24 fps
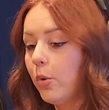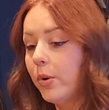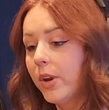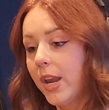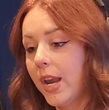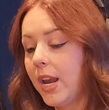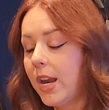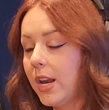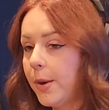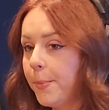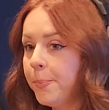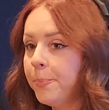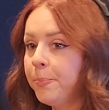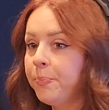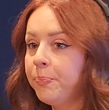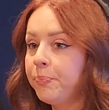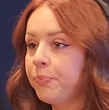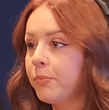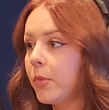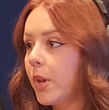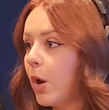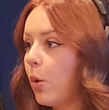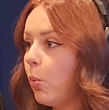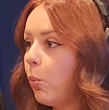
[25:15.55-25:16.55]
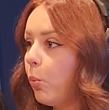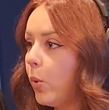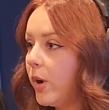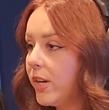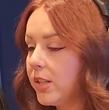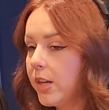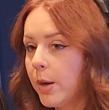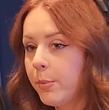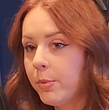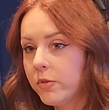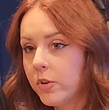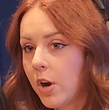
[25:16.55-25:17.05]
okay, what
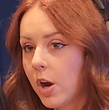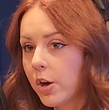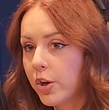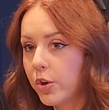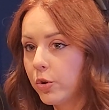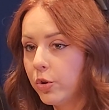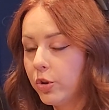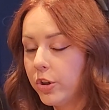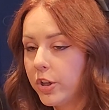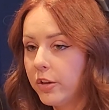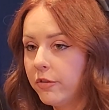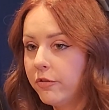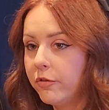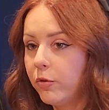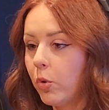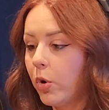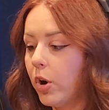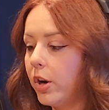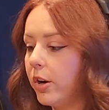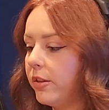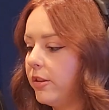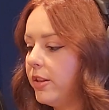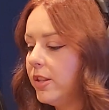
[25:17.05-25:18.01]
type of dog are you looking for?